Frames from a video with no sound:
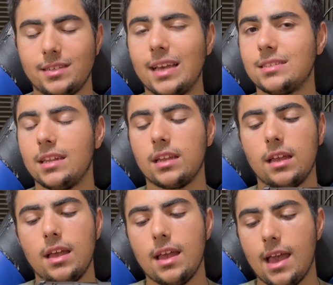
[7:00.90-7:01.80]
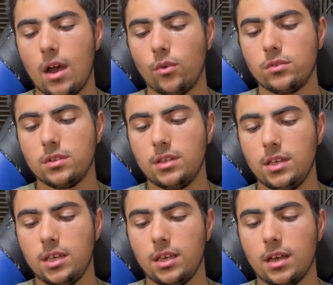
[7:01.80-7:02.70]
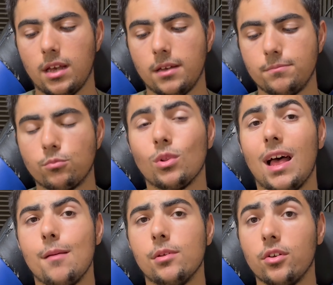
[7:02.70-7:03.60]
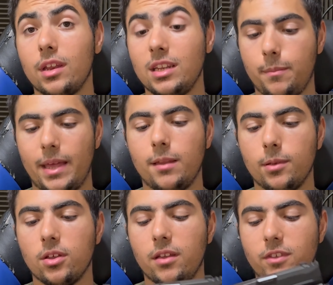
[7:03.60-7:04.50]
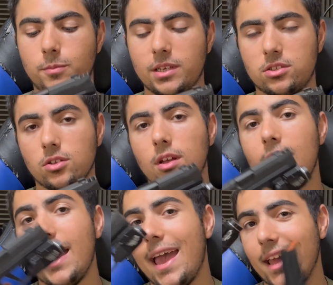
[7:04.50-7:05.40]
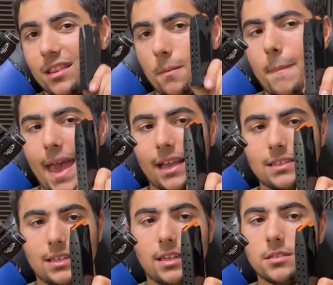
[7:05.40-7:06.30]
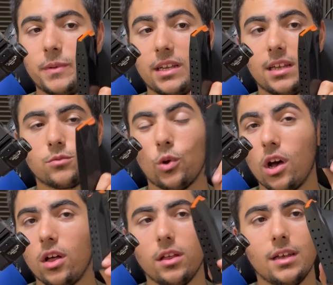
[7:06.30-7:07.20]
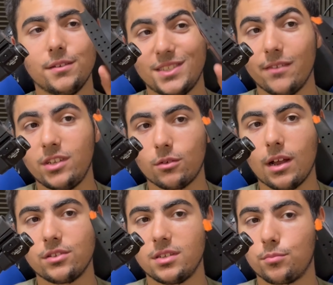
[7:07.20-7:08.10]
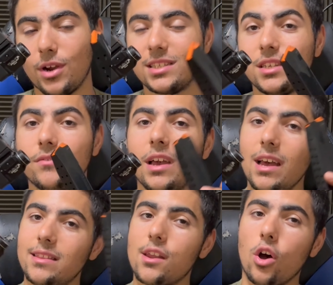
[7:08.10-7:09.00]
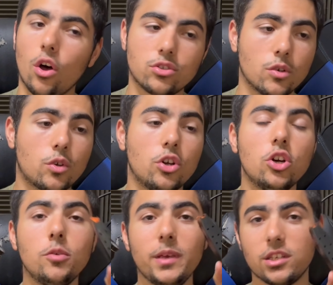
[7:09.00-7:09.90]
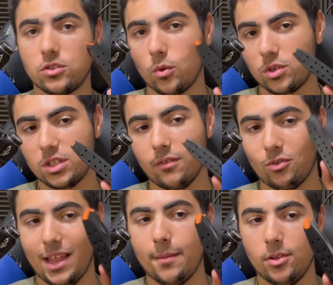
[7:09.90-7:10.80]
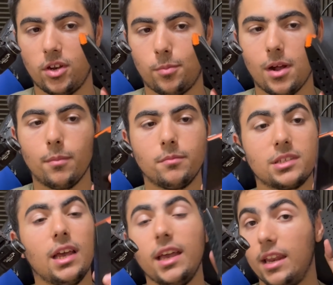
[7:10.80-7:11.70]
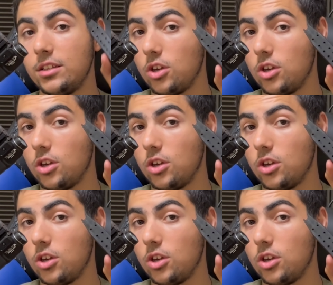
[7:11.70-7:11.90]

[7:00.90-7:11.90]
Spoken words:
testing out the reliability and dependability of this pistol and the magazines, because while 17 rounds is impressive, that also could be a source of reliability problems. It is